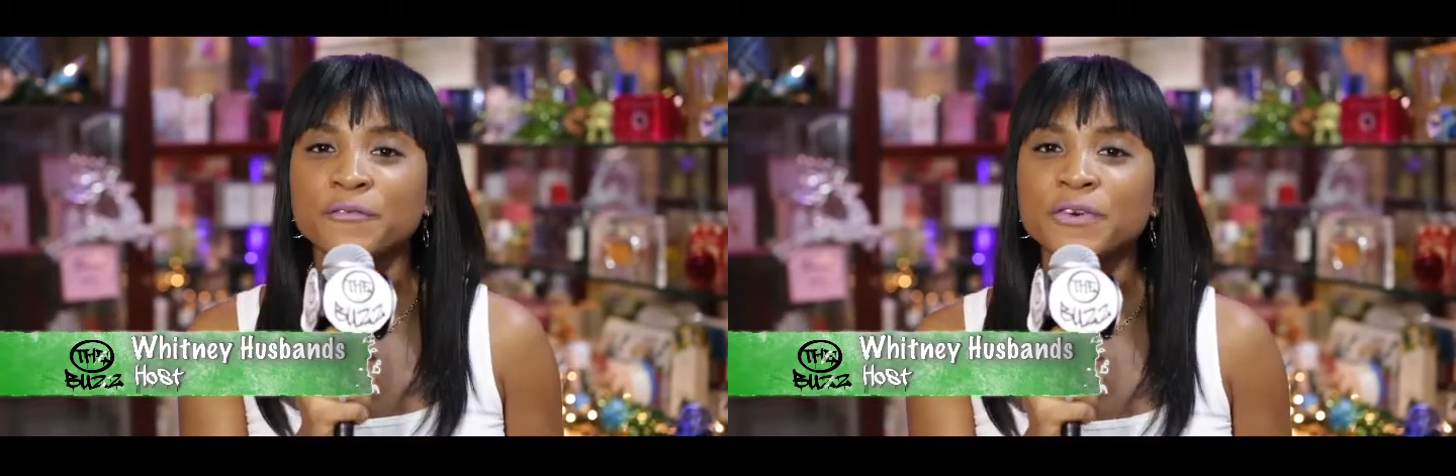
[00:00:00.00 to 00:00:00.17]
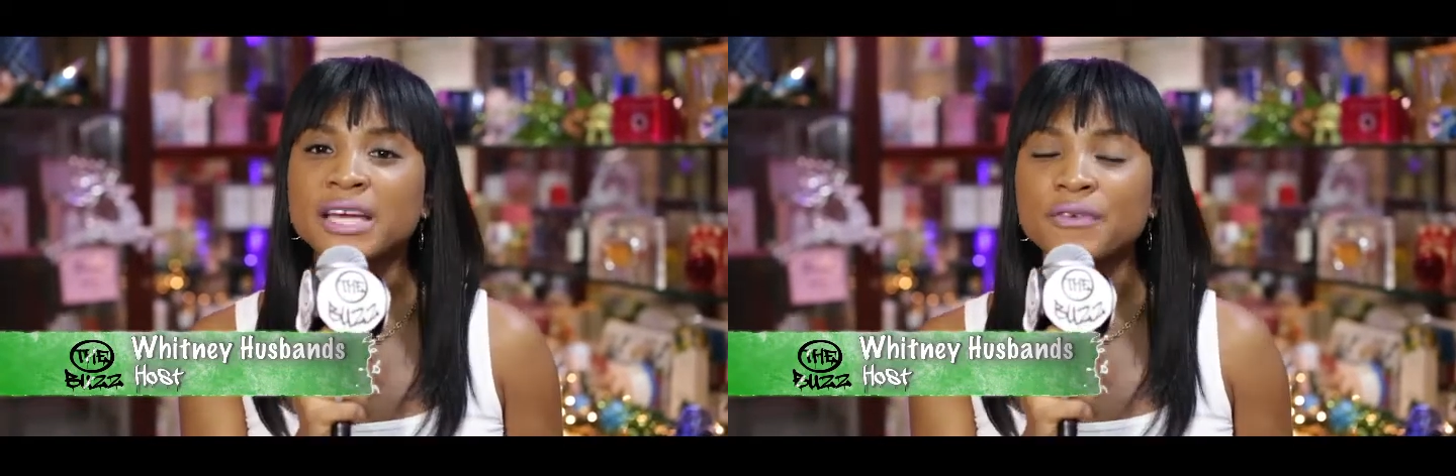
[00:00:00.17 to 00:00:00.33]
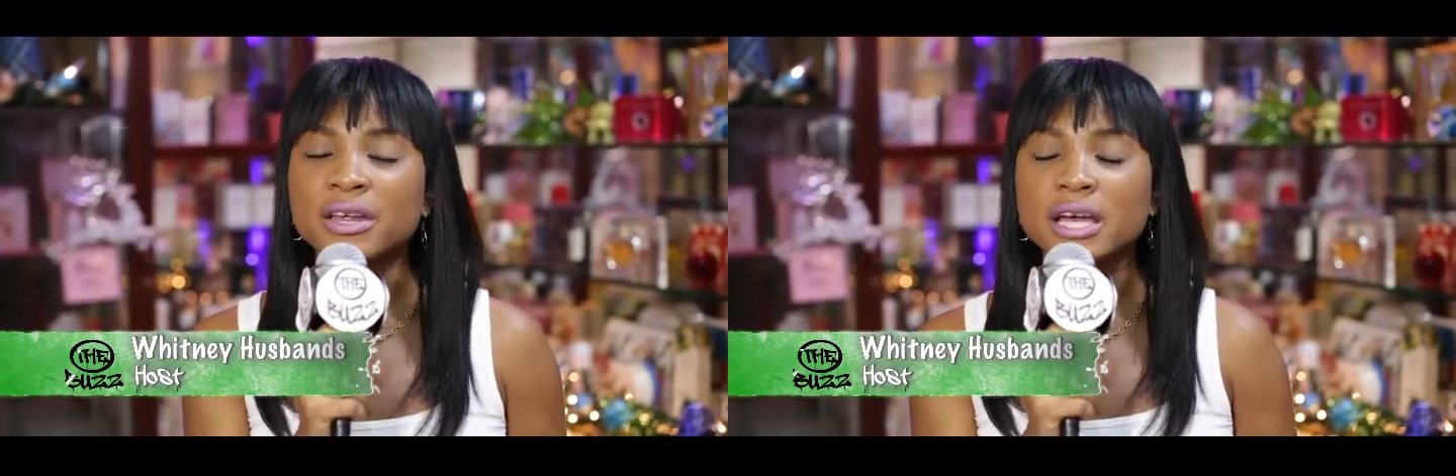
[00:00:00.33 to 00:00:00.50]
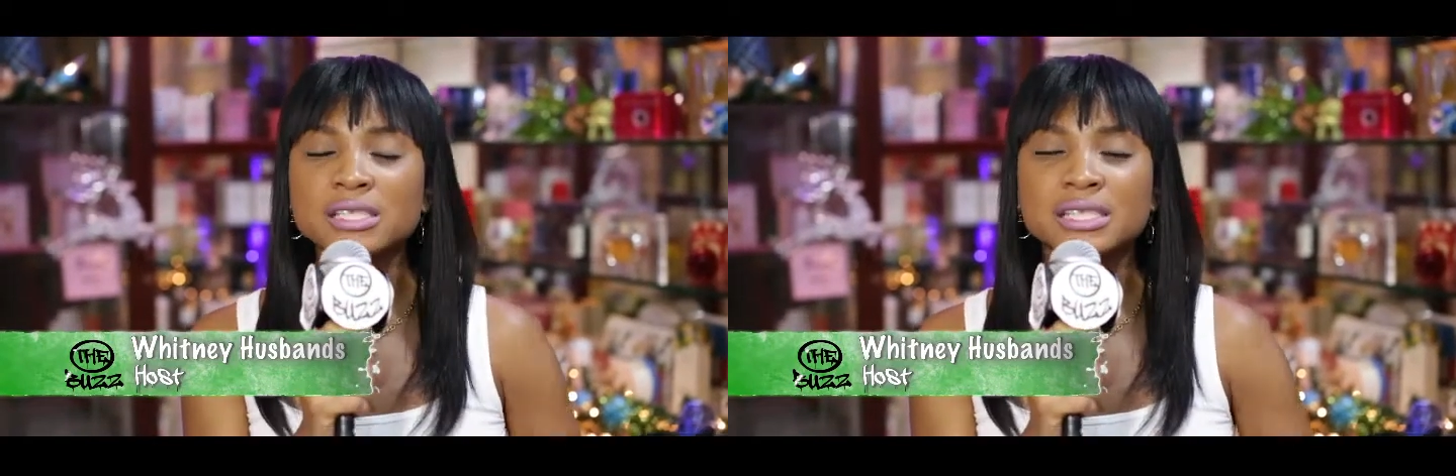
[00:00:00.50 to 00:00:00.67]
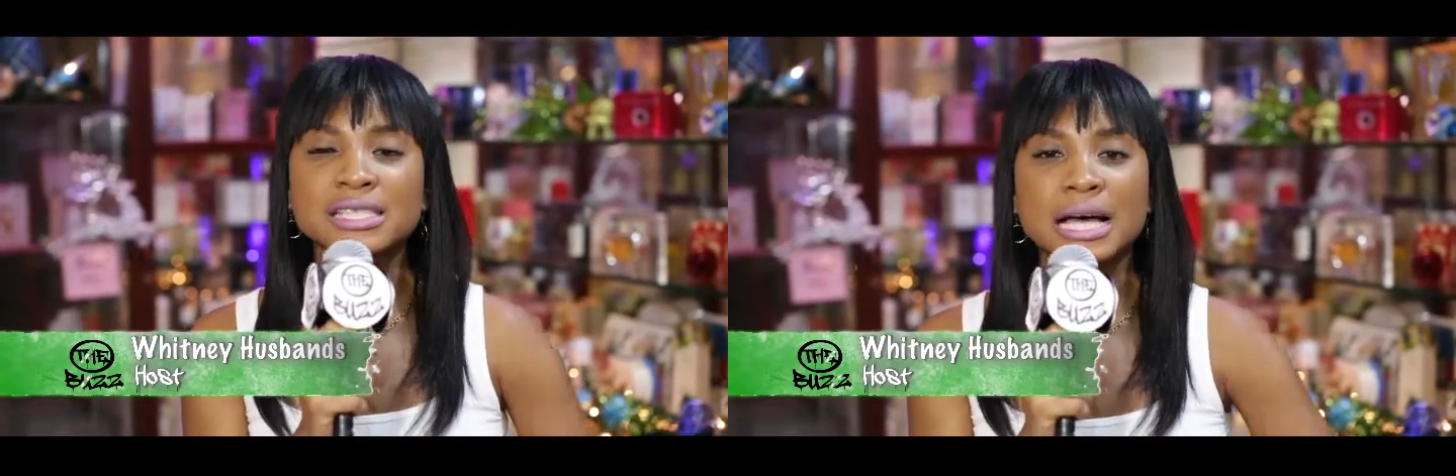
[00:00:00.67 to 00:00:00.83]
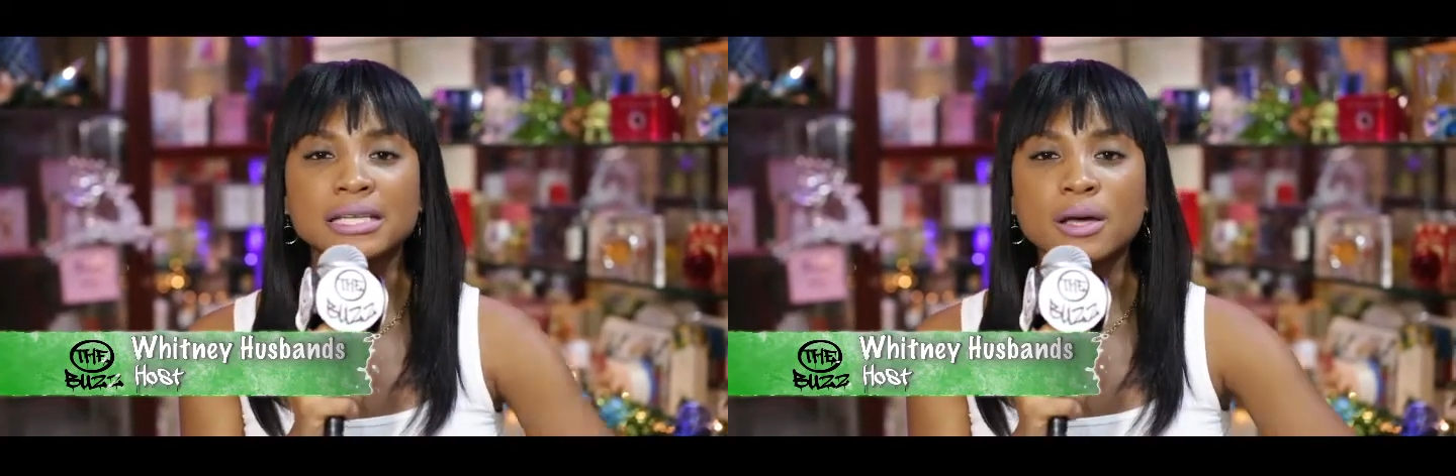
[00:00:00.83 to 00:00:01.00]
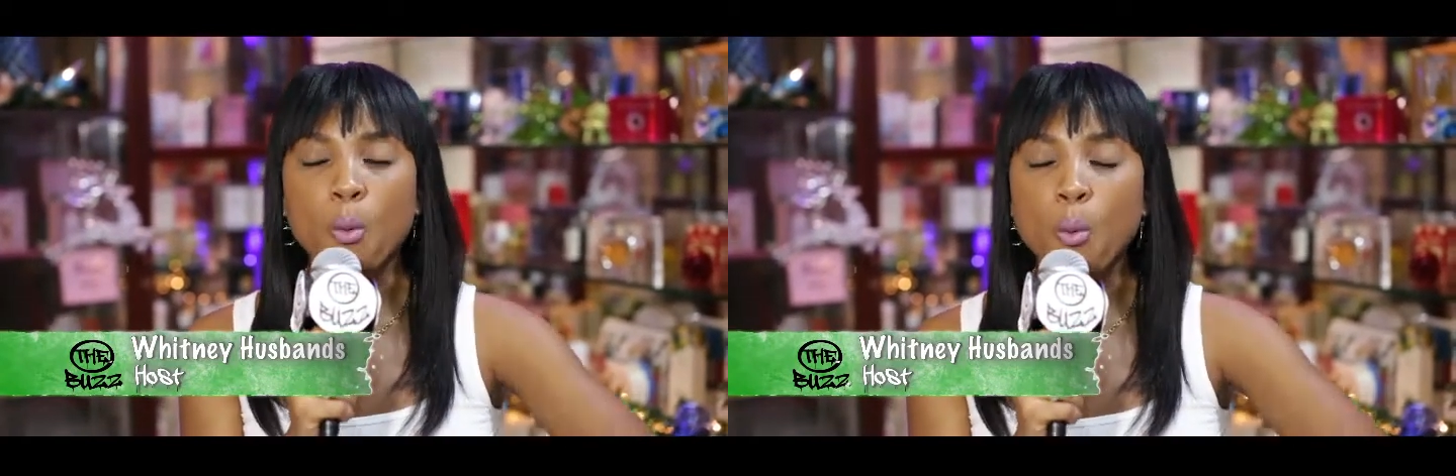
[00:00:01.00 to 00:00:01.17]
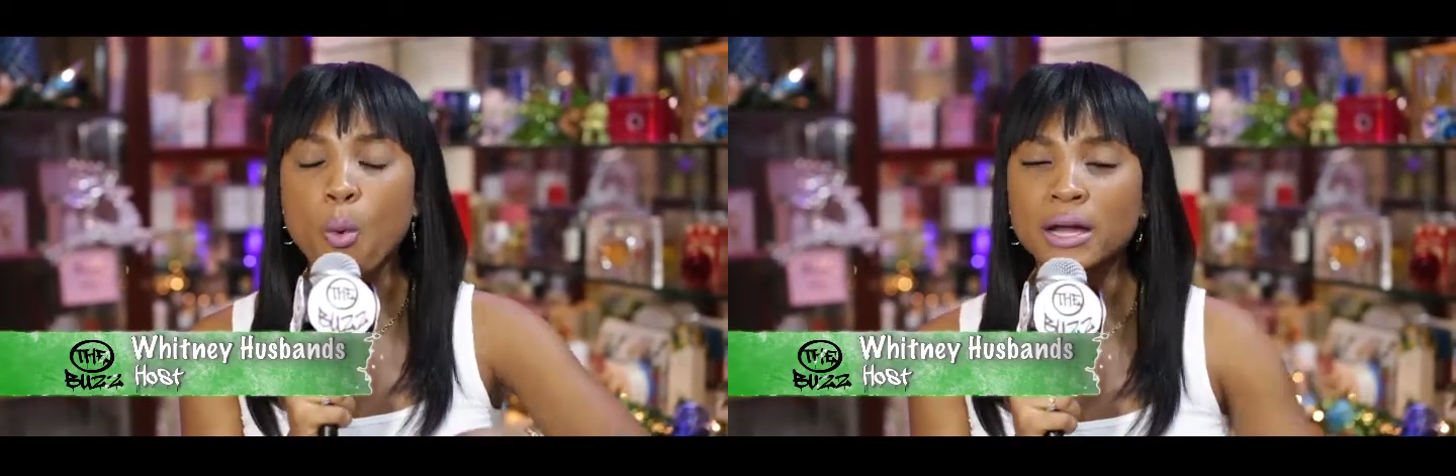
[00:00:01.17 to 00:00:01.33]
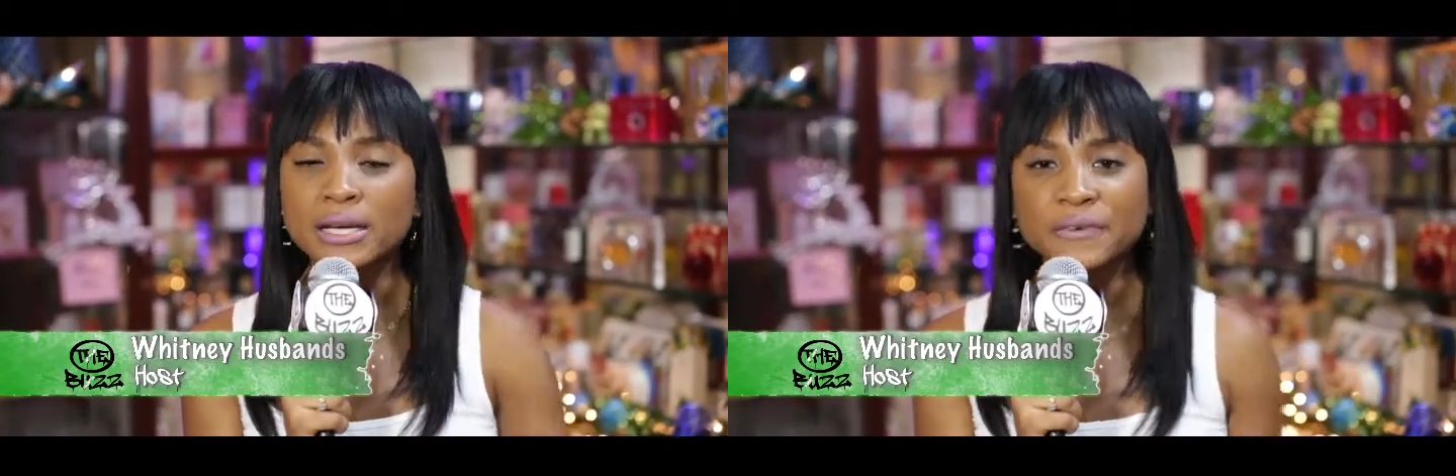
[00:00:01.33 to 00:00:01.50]
for giving us that
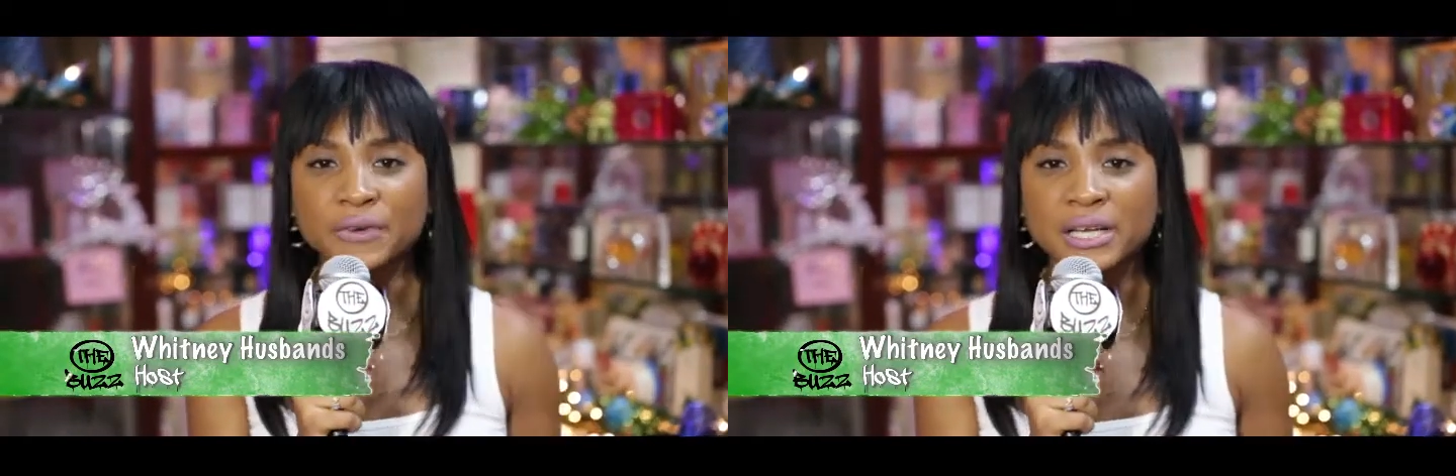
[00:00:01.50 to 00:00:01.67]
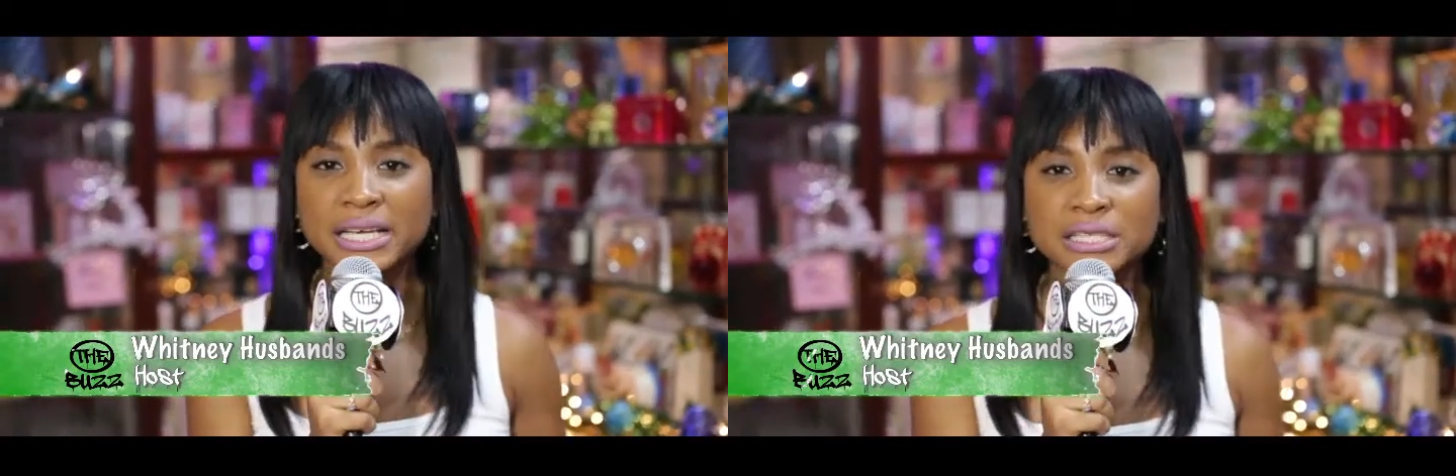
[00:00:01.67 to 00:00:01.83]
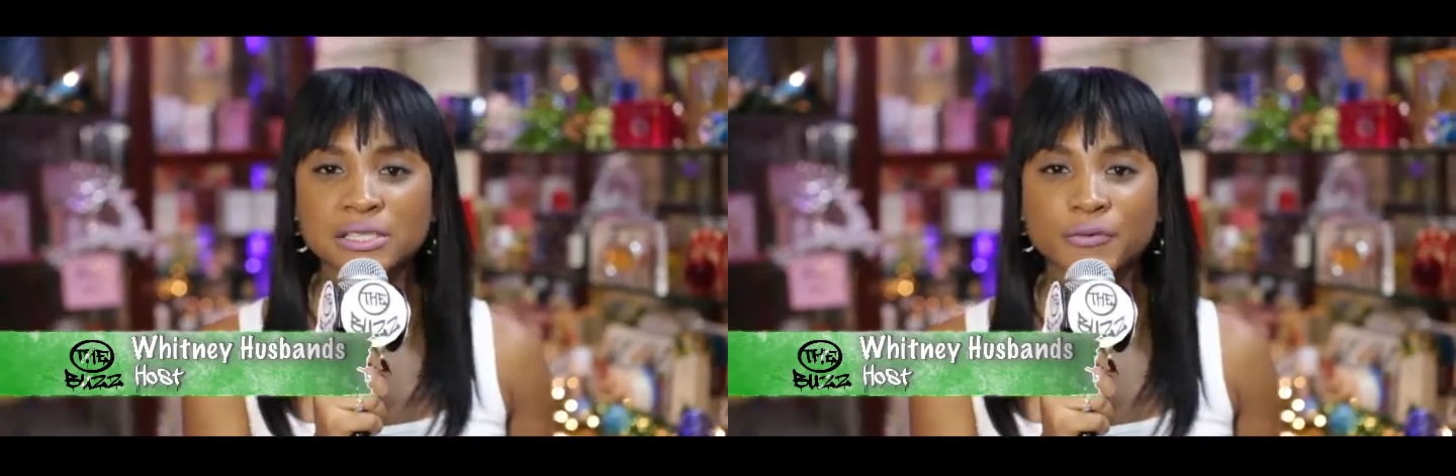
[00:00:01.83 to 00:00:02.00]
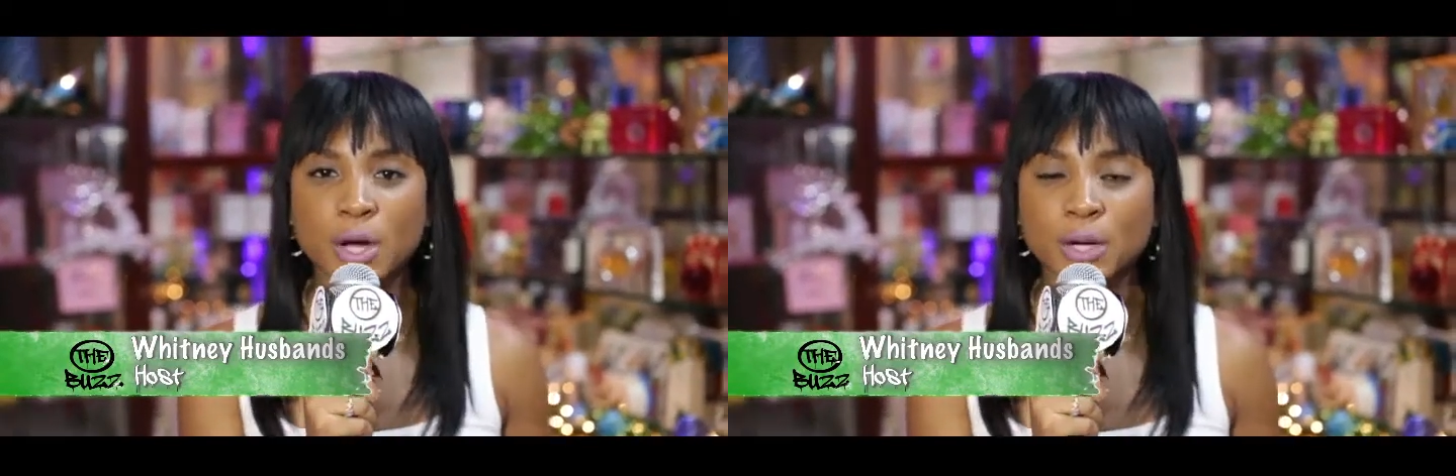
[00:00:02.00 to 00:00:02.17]
wonderful interview.